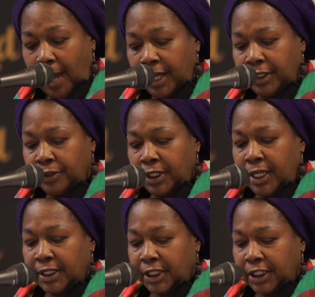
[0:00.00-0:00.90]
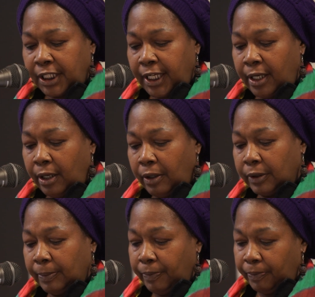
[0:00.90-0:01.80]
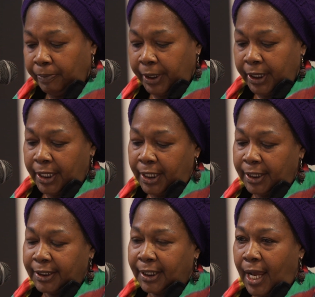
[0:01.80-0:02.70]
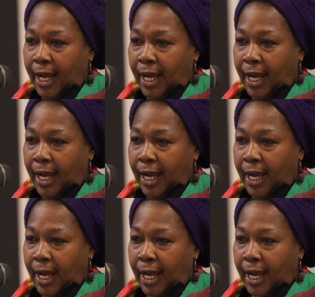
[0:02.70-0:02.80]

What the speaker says: I use it as a scale because